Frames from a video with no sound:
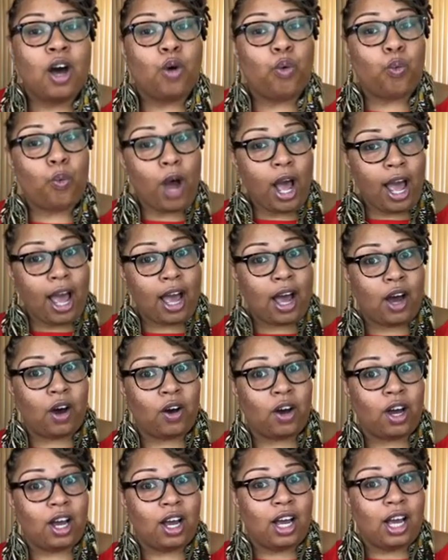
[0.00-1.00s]

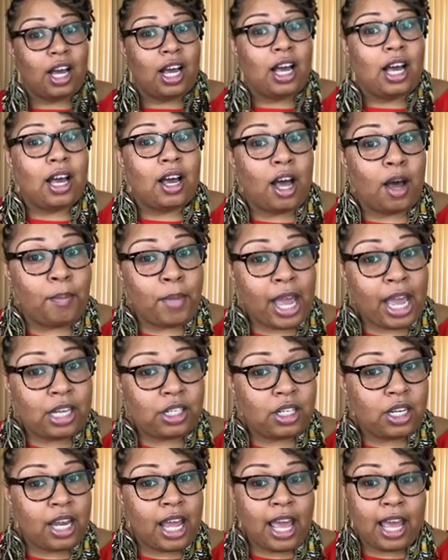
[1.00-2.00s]
Wow.
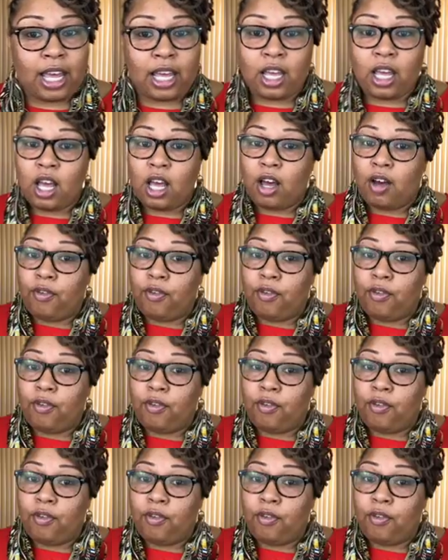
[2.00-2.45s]
Imagine that.